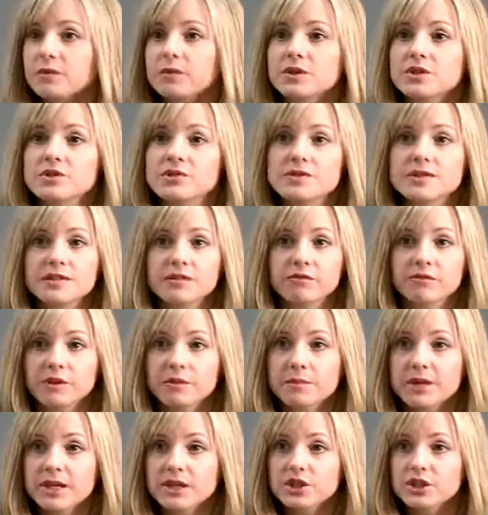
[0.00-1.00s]
reduce
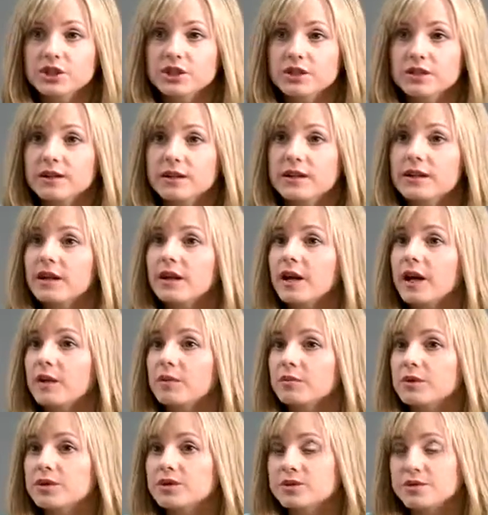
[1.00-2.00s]
inflammation,
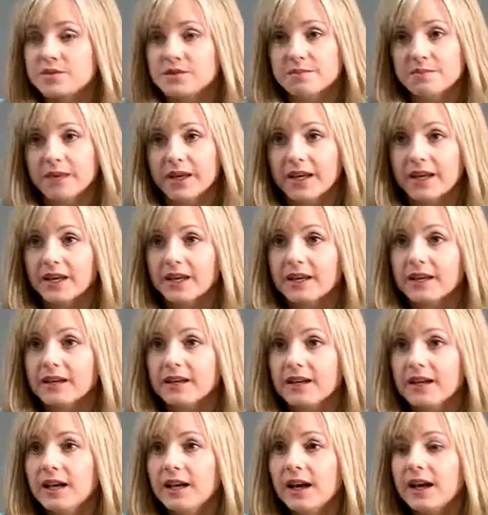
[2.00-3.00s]
and reduce pain,
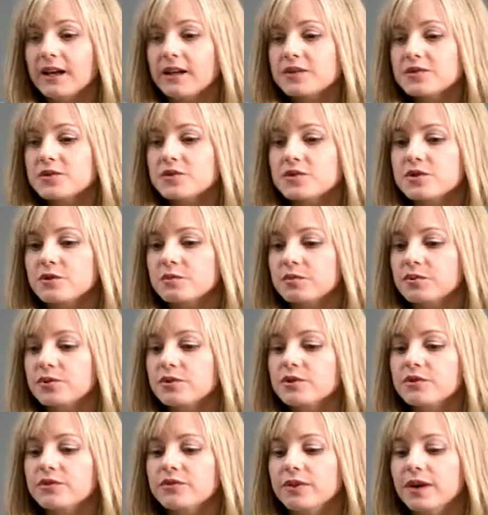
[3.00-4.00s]
and also to
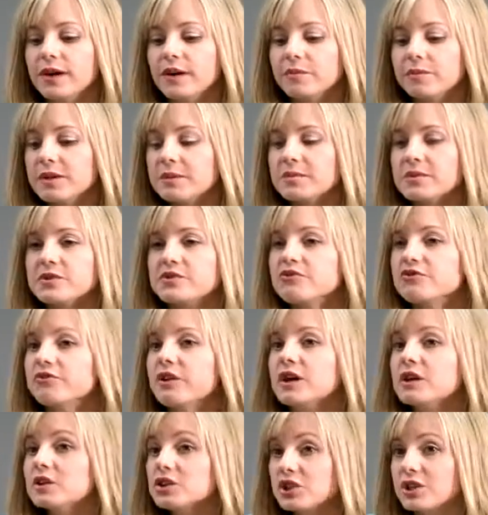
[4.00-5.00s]
improve uh, people's
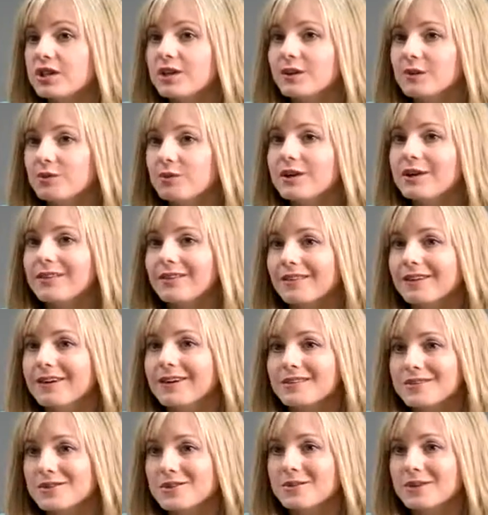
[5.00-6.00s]
functioning with
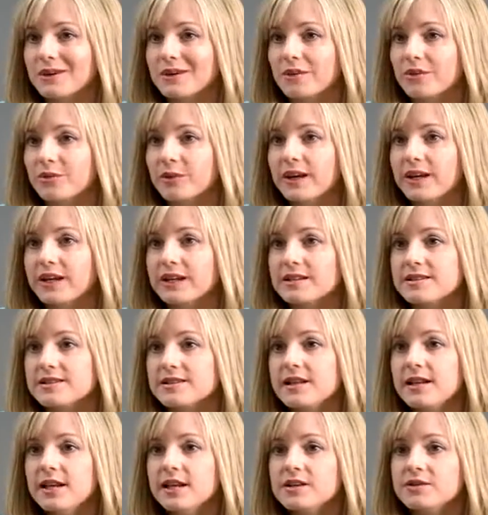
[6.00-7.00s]

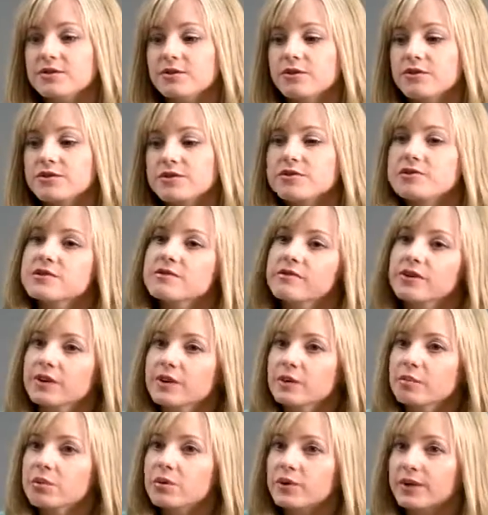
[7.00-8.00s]
osteoarthritis. So those are some
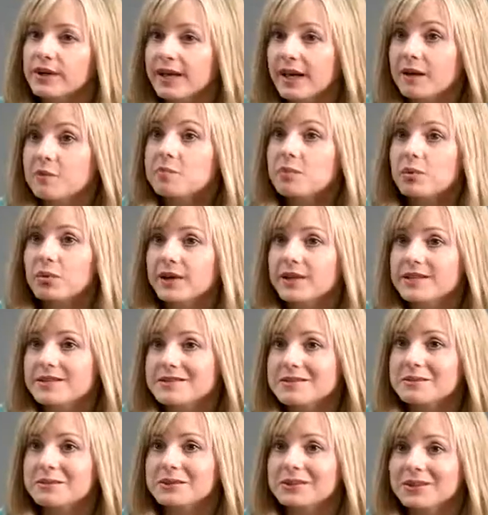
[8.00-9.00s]
very important endpoints
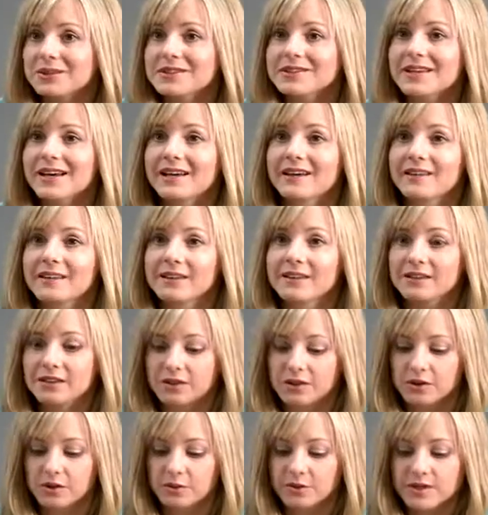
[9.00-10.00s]
that were looked at in the
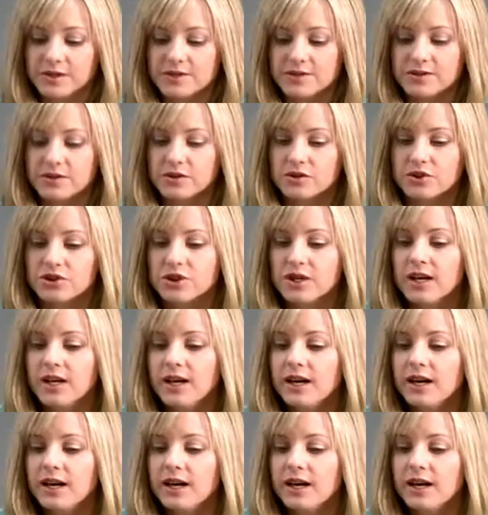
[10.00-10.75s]
clinical research.